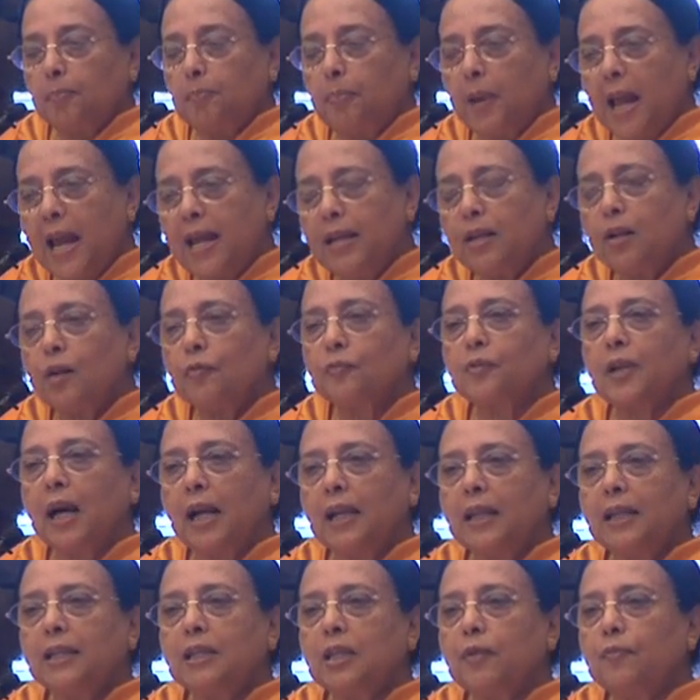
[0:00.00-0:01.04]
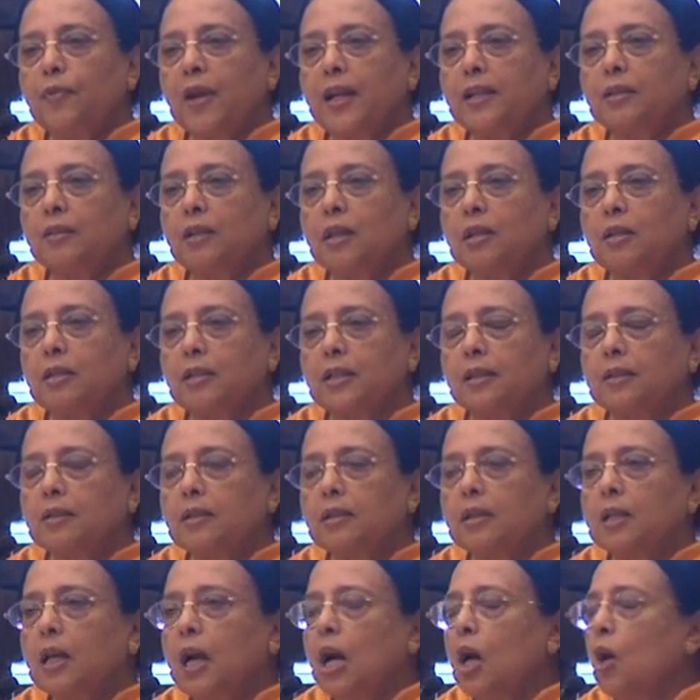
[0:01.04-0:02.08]
plane of collective
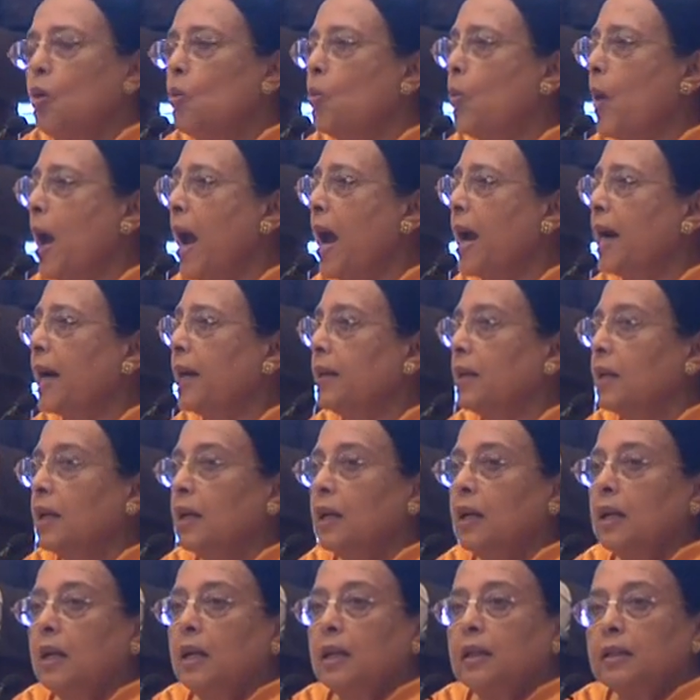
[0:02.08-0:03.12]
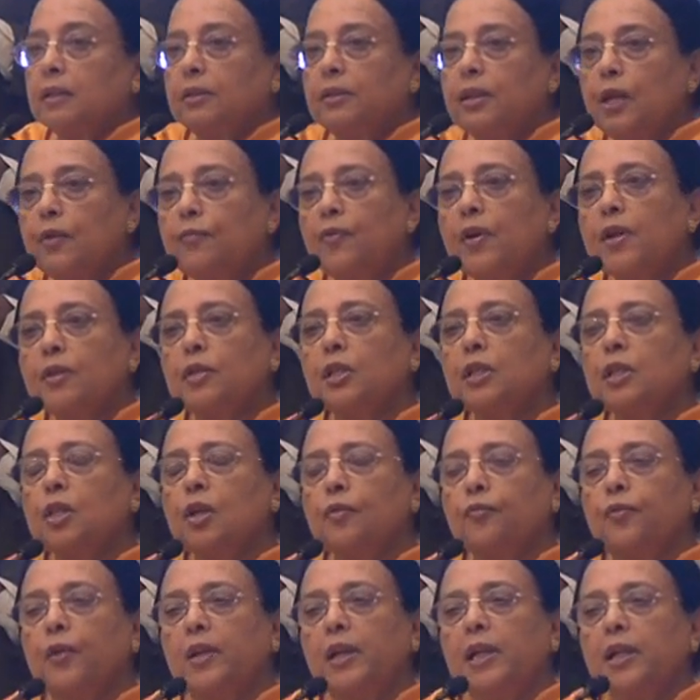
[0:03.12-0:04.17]
existence where diversity
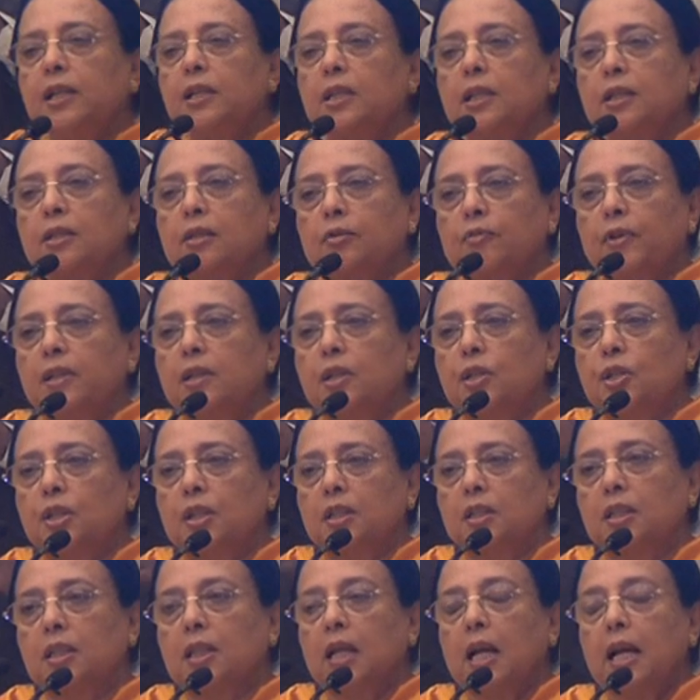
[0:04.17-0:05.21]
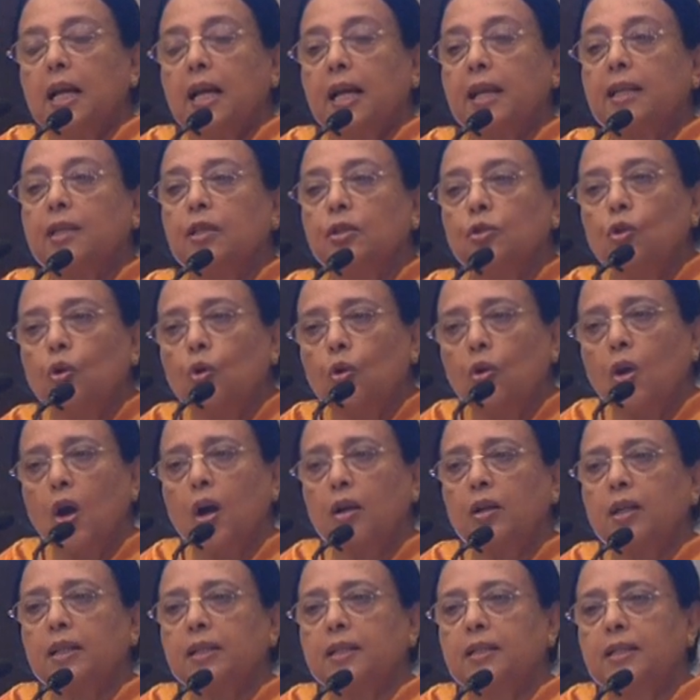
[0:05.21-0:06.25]
of religious traditions is no
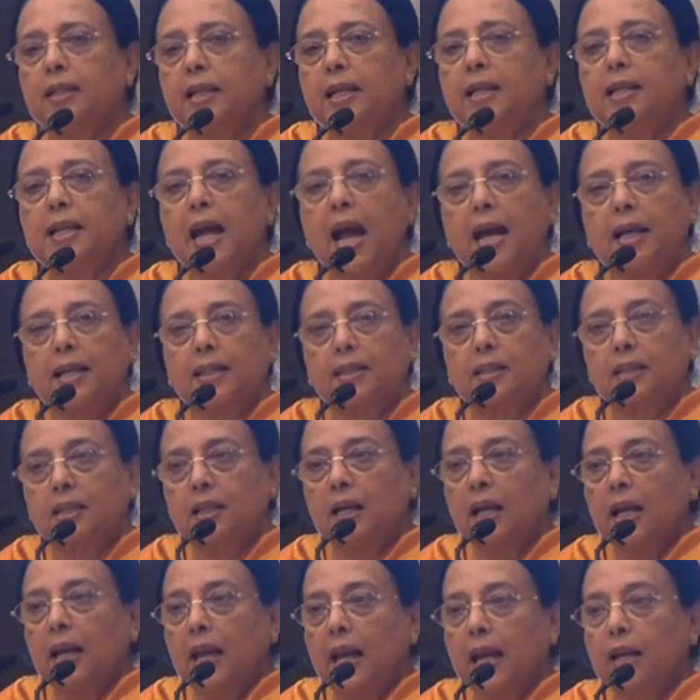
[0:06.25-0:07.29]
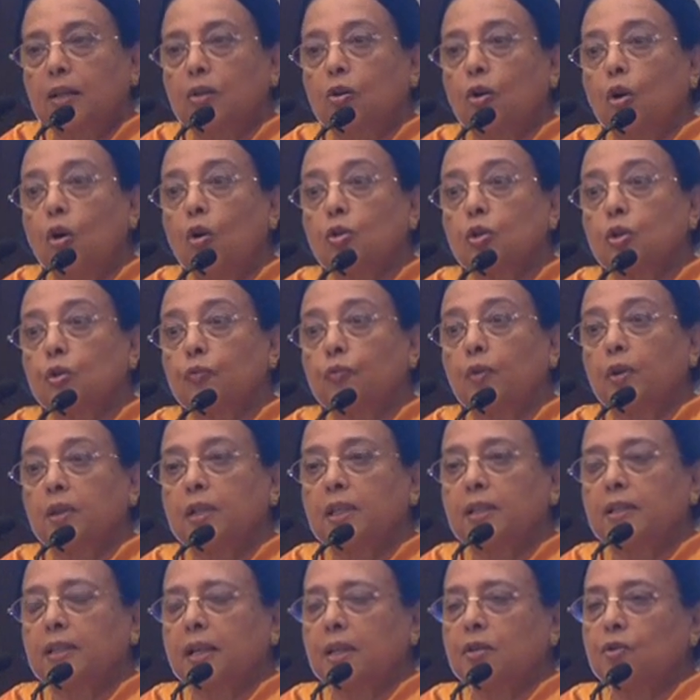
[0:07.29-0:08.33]
longer seen as a cause for
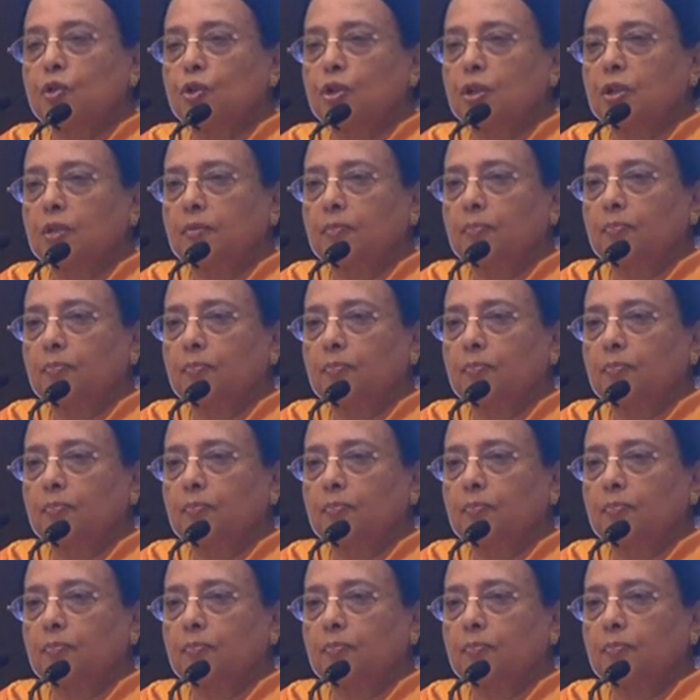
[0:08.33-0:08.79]
dissension.